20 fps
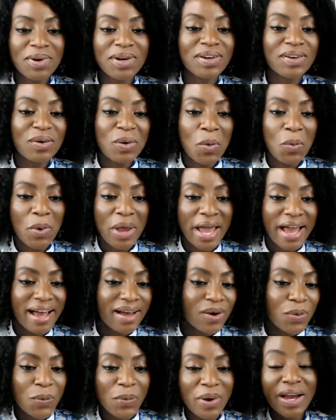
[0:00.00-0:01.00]

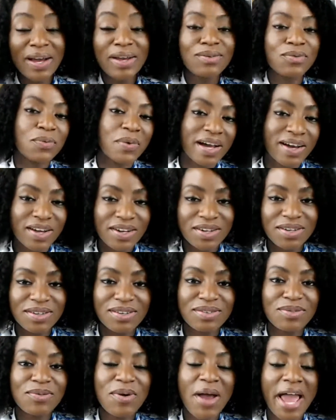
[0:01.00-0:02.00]
we're
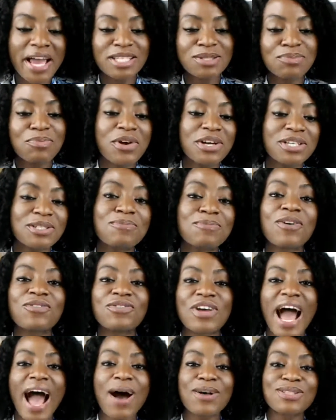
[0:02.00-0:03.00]
gonna experience more of
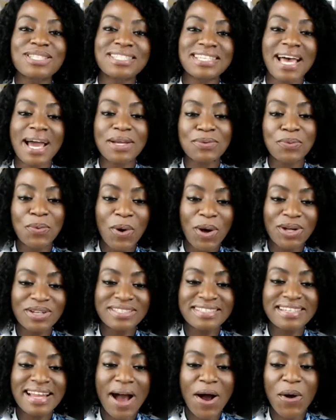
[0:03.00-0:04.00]
the outside
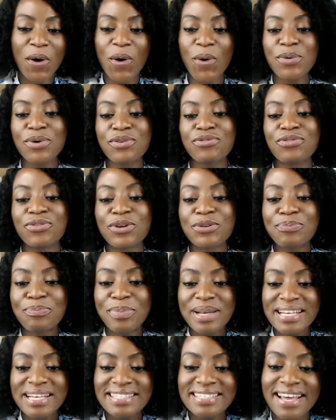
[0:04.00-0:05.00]
world now going forward.
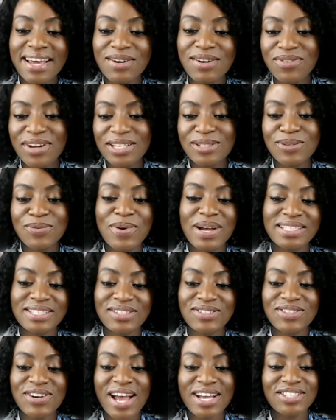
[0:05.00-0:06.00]
Please head over to Wise
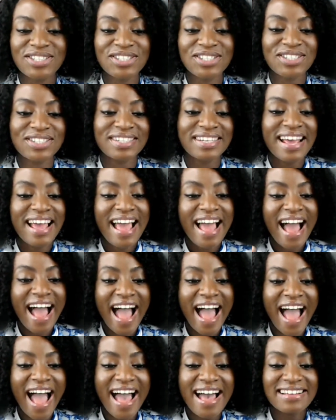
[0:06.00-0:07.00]
Attraction
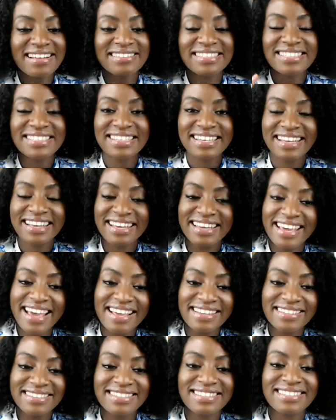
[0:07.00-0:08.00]
and
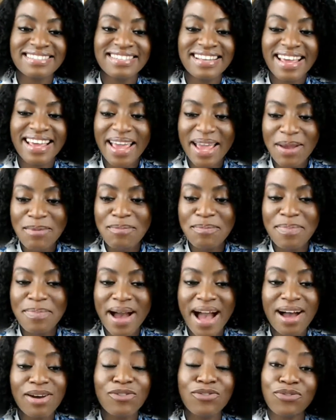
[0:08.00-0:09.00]
get a
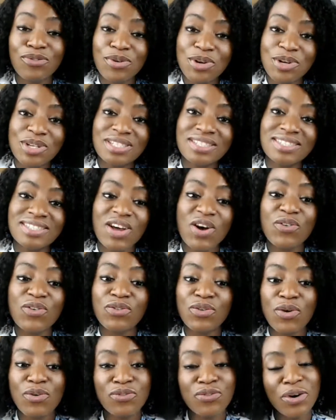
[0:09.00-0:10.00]
bag for yourself
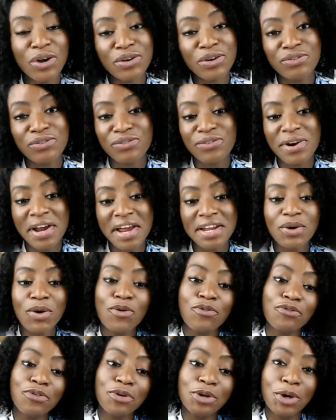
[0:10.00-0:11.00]
or for a friend
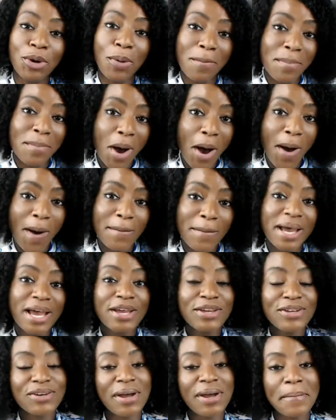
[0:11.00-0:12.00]
or for your mom.
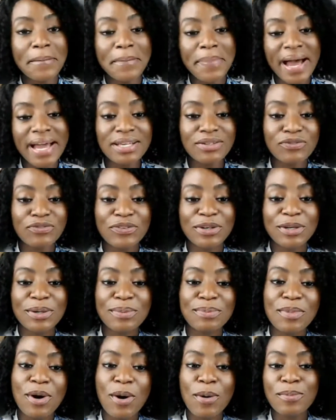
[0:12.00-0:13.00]
You can buy it for your
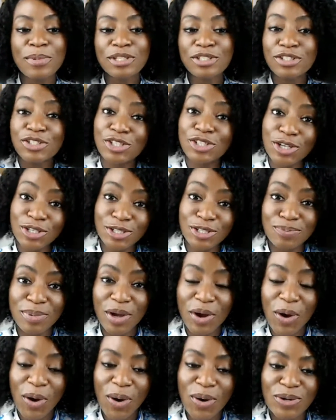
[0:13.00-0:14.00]
mom just
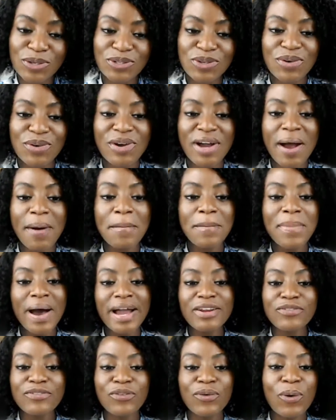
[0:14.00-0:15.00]
because, or you can
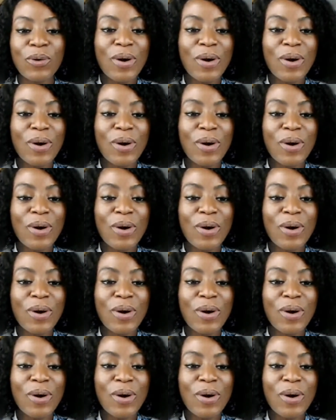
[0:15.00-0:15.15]
buy it for